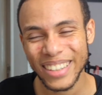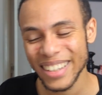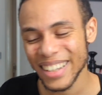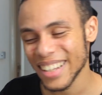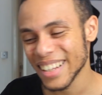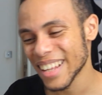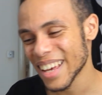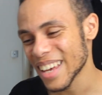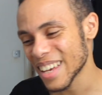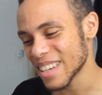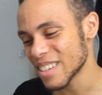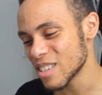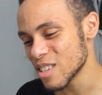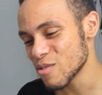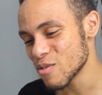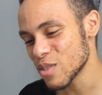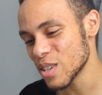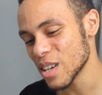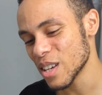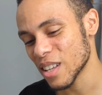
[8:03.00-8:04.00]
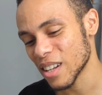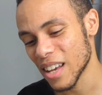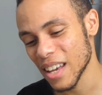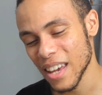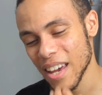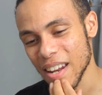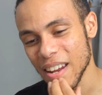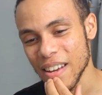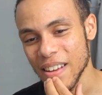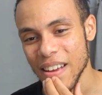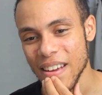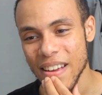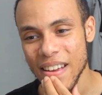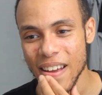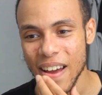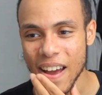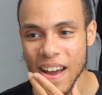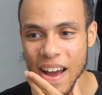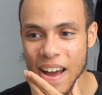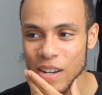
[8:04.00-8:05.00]
Like it's just ridiculous. Again,
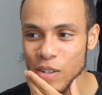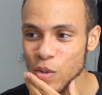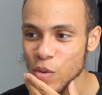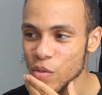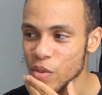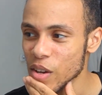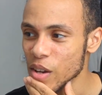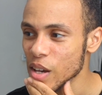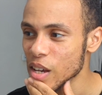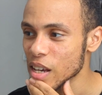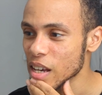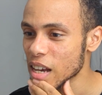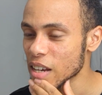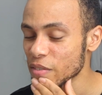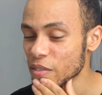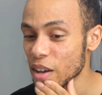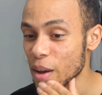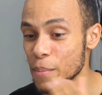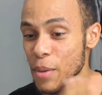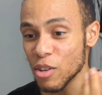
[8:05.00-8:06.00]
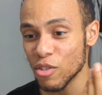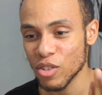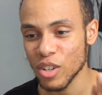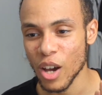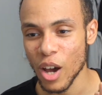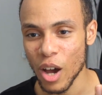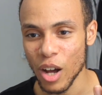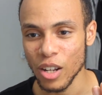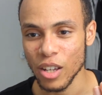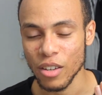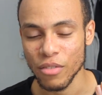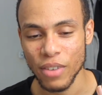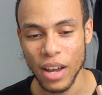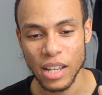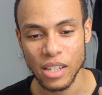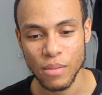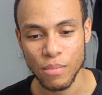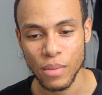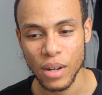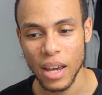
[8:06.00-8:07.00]
I do think I mentioned it earlier.
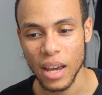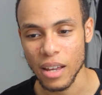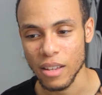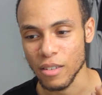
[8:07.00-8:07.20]
Phantom debt.